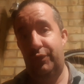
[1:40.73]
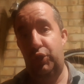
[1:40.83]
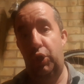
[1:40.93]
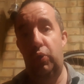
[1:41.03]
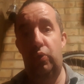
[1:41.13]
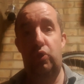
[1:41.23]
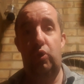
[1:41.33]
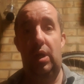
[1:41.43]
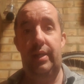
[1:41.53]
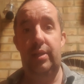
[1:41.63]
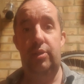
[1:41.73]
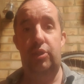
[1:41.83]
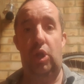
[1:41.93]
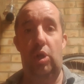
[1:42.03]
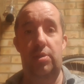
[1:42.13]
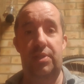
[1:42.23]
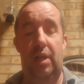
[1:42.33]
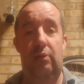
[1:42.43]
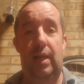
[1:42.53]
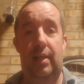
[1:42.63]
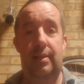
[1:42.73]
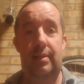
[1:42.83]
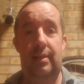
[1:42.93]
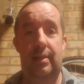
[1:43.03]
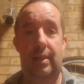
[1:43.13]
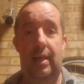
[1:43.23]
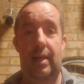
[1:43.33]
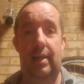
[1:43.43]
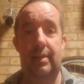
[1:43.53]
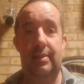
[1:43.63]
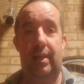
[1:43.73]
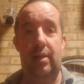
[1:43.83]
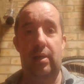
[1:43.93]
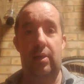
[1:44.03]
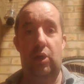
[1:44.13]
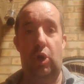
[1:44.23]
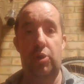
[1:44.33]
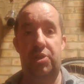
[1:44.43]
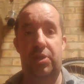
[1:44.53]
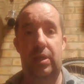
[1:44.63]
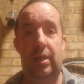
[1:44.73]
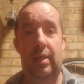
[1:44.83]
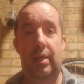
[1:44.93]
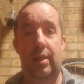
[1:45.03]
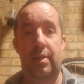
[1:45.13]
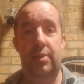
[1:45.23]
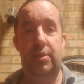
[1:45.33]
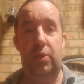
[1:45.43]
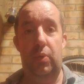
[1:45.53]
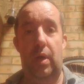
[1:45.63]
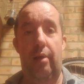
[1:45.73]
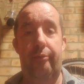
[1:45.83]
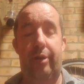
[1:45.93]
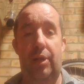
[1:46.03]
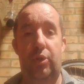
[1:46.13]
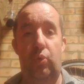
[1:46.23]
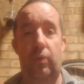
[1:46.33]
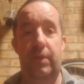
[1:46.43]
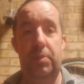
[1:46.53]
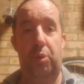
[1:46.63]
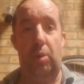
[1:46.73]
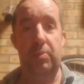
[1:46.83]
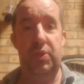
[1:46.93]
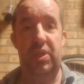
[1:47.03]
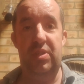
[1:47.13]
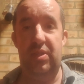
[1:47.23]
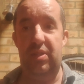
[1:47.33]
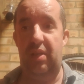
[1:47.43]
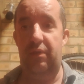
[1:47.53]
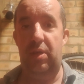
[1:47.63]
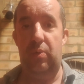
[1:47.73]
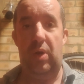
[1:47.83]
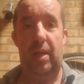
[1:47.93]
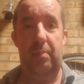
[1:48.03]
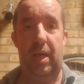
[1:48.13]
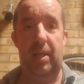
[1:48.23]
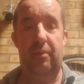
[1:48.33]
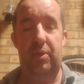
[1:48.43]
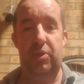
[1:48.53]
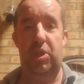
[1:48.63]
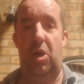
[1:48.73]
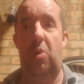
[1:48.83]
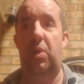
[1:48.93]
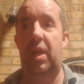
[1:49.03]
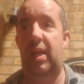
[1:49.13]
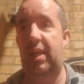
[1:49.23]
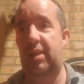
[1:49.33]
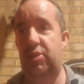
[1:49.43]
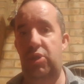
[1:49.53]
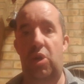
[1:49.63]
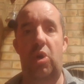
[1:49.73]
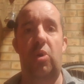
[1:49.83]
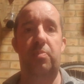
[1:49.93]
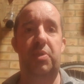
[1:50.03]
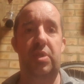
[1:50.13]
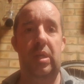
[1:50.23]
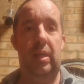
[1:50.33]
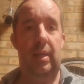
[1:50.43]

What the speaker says: $2 trillion, I reckon, it's going to cost to fund all of his promises. He's giving away money for childcare, jobs,